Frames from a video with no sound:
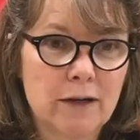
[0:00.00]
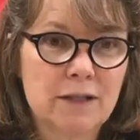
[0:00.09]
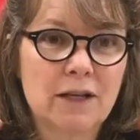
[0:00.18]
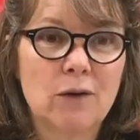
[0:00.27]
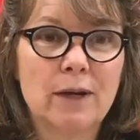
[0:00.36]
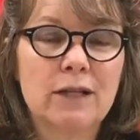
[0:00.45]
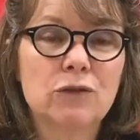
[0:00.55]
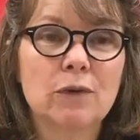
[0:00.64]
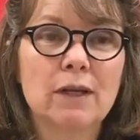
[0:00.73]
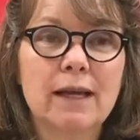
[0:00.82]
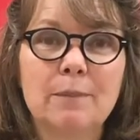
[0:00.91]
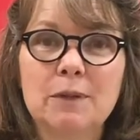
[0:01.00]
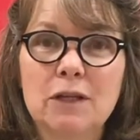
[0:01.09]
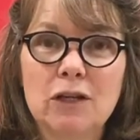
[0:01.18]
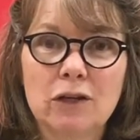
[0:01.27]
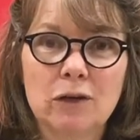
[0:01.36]
So it's really up to
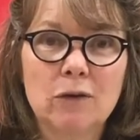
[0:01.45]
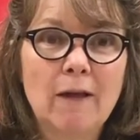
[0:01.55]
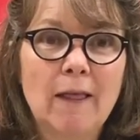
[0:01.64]
you.